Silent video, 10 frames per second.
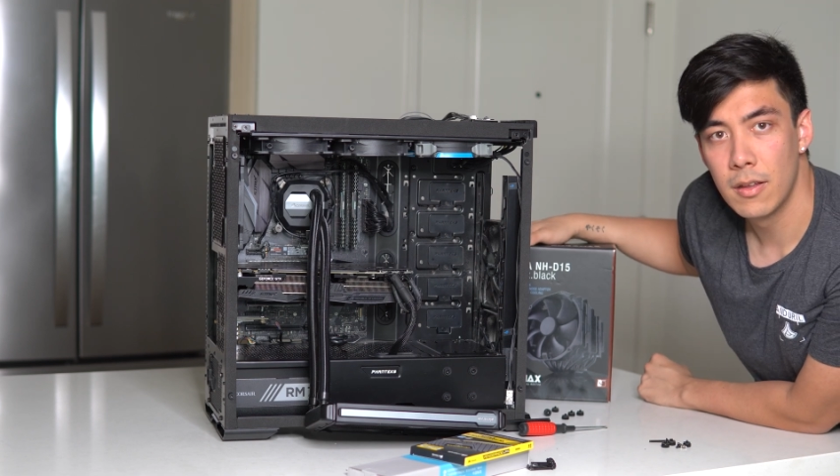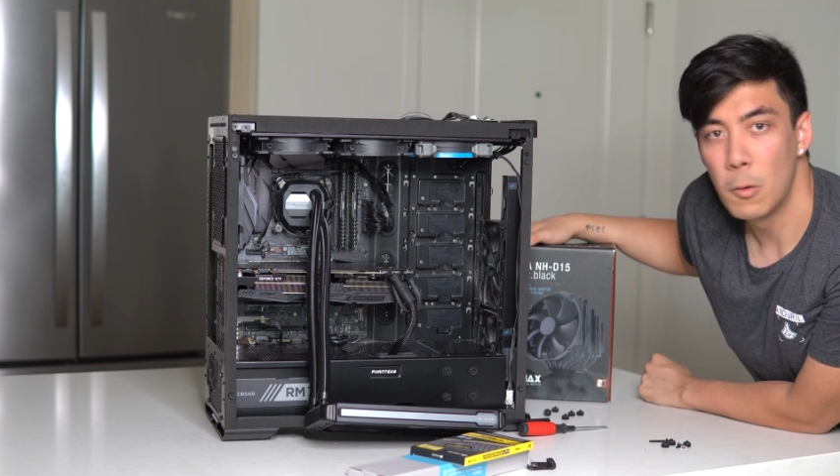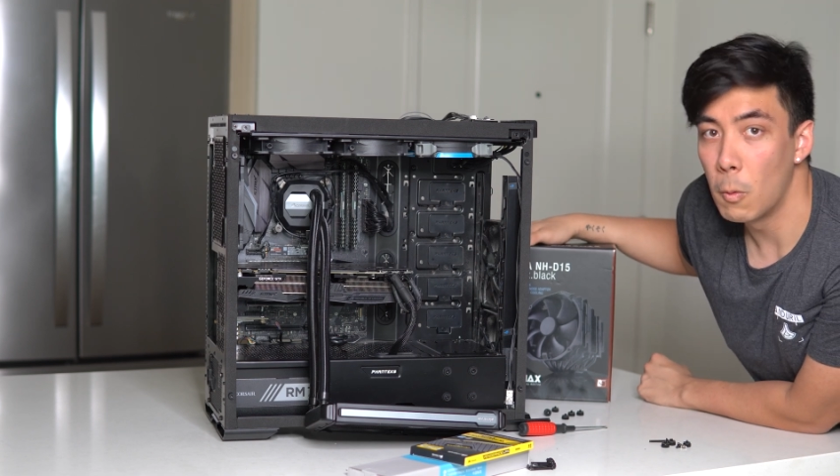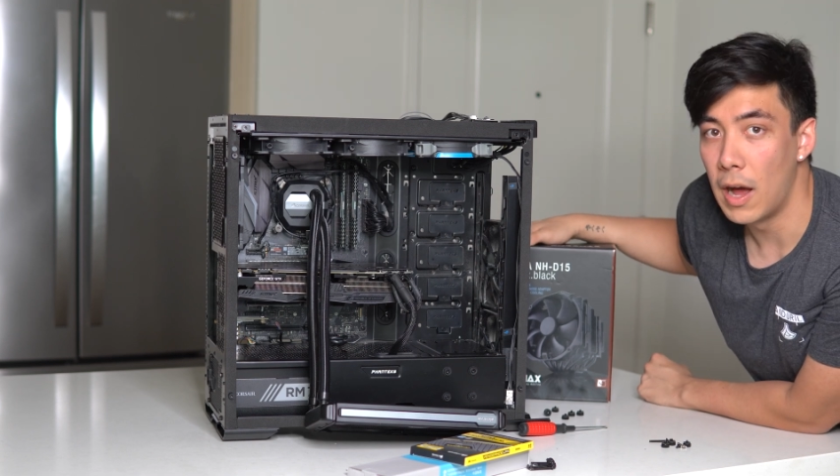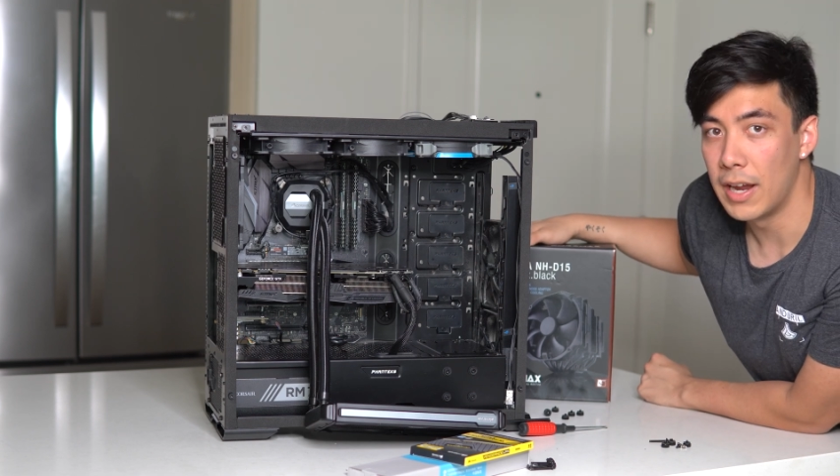
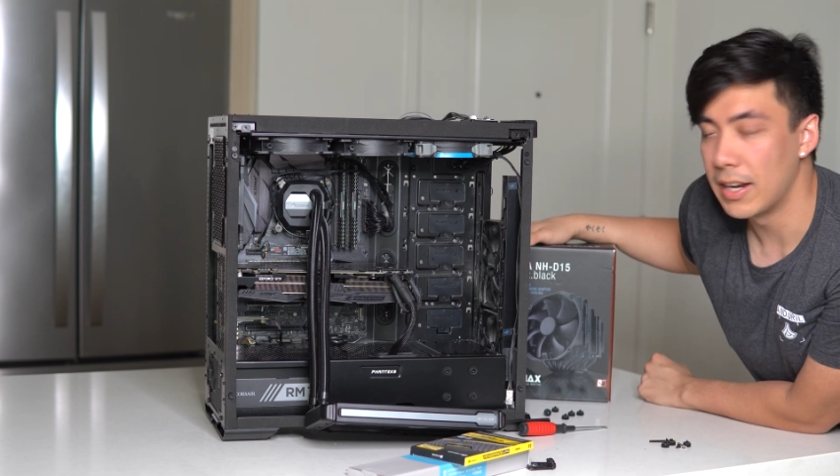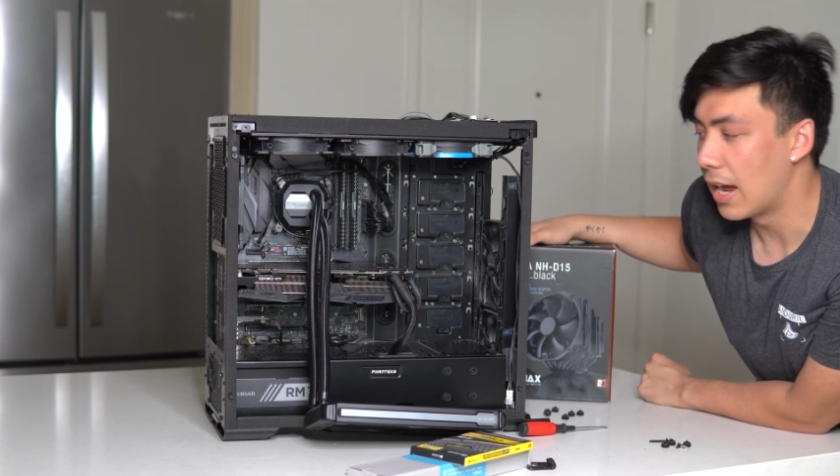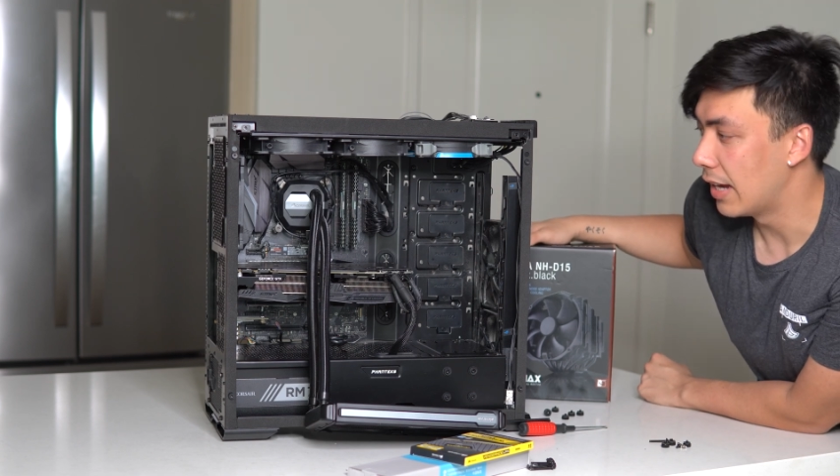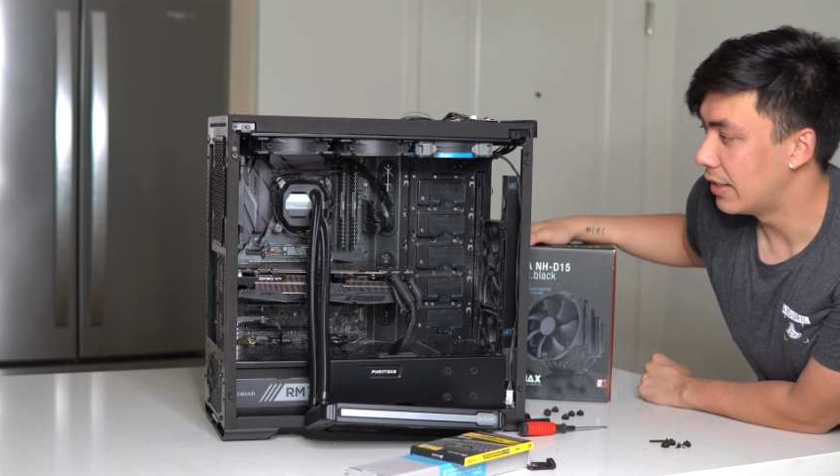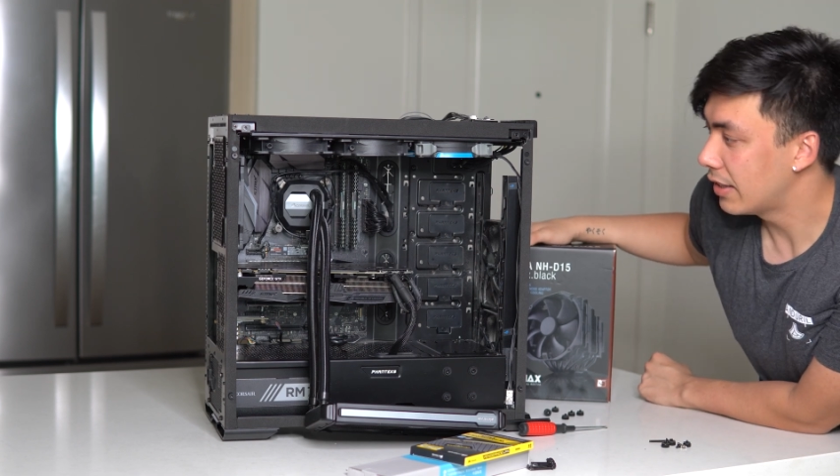why
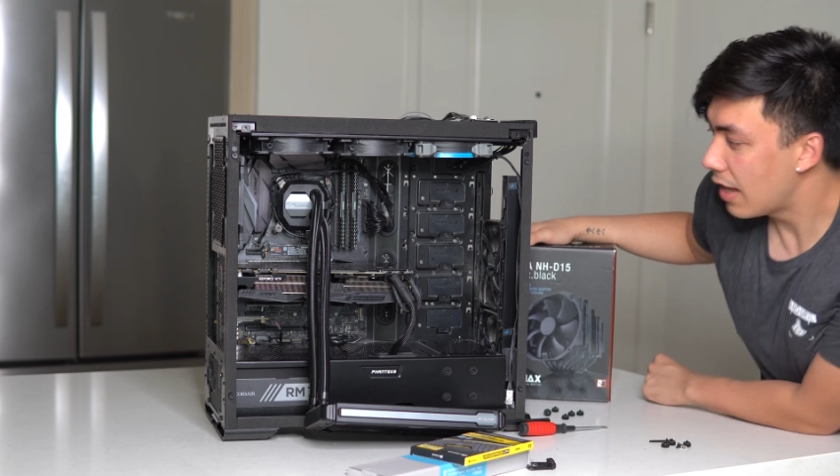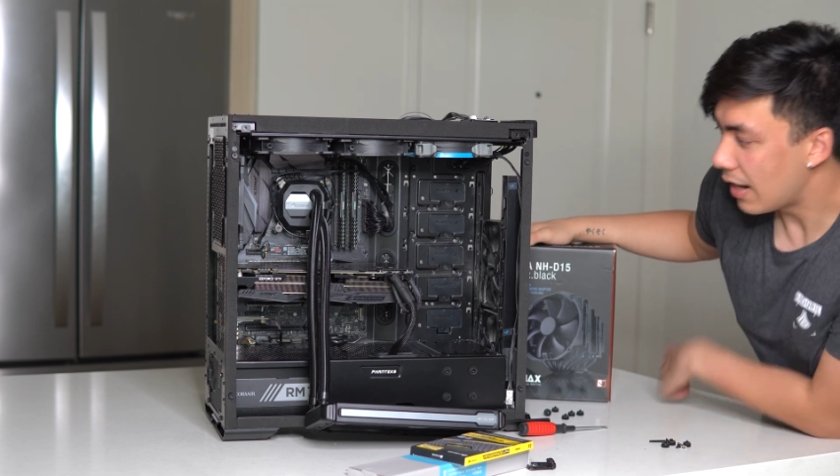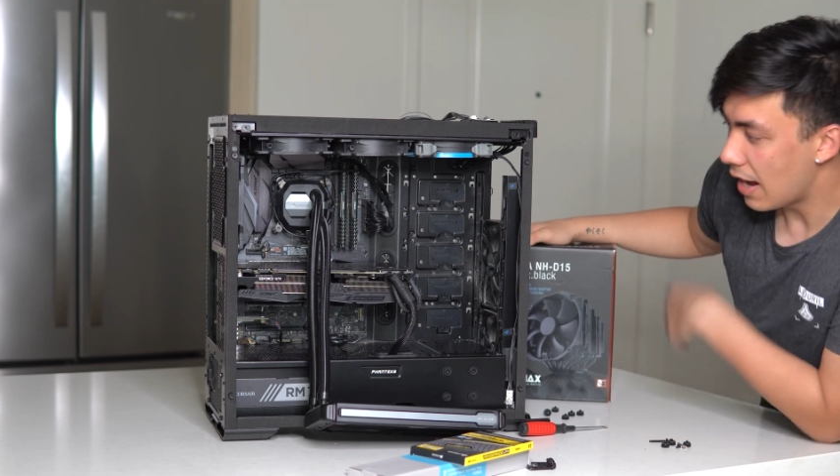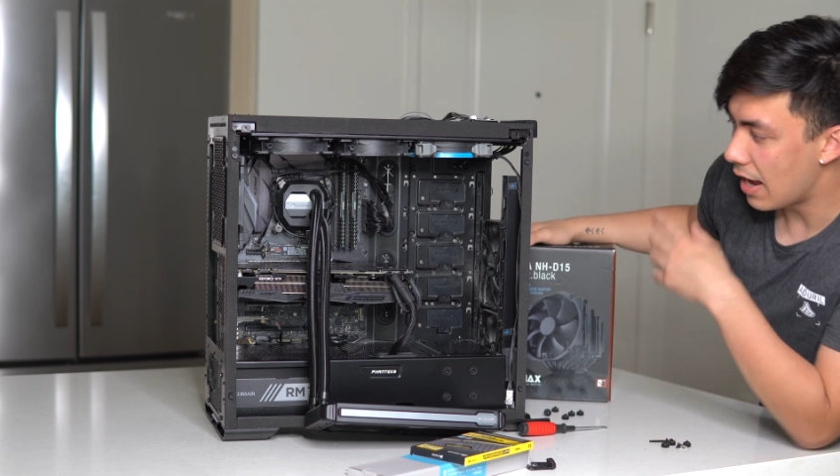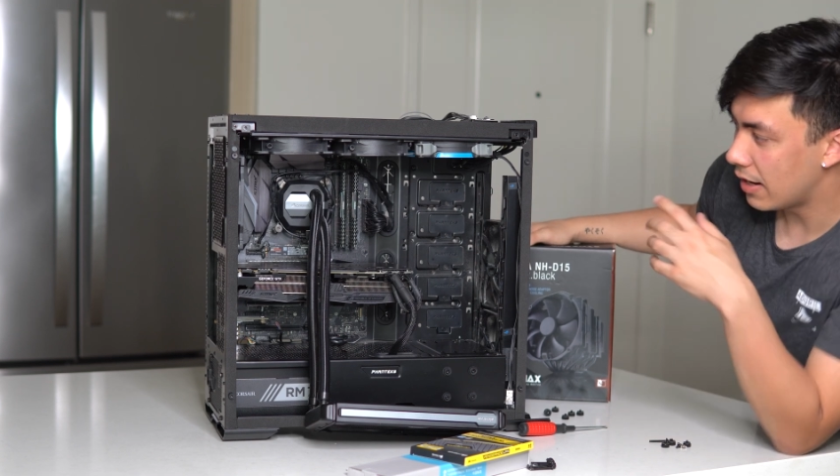I did that,